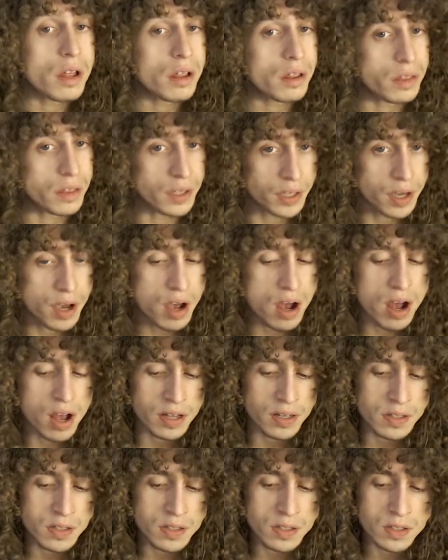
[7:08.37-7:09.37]
the
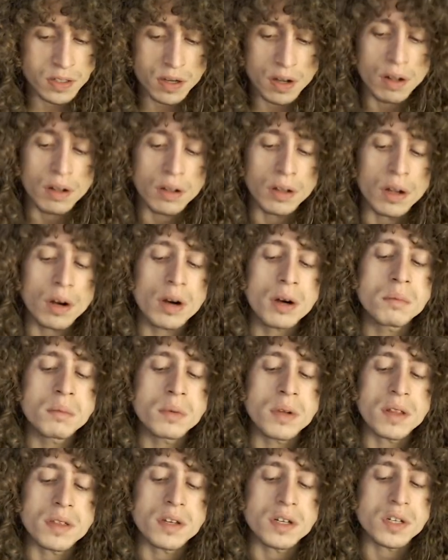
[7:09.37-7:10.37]
gods, alarmed
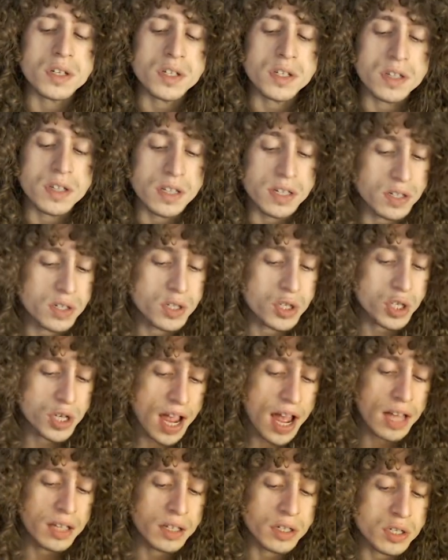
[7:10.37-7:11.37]
at this
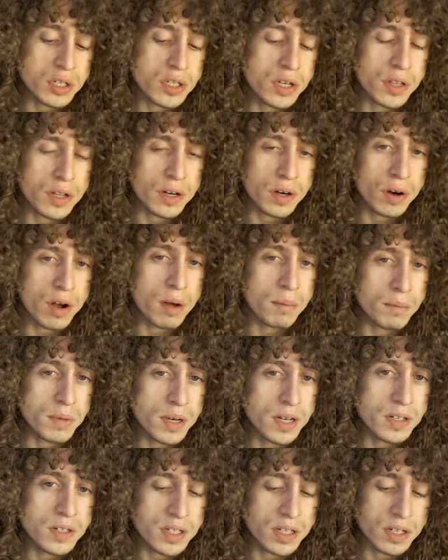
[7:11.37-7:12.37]
challenge to their
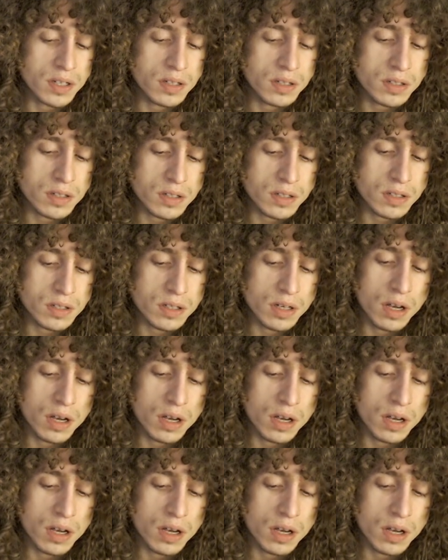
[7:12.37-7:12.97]
omniscience,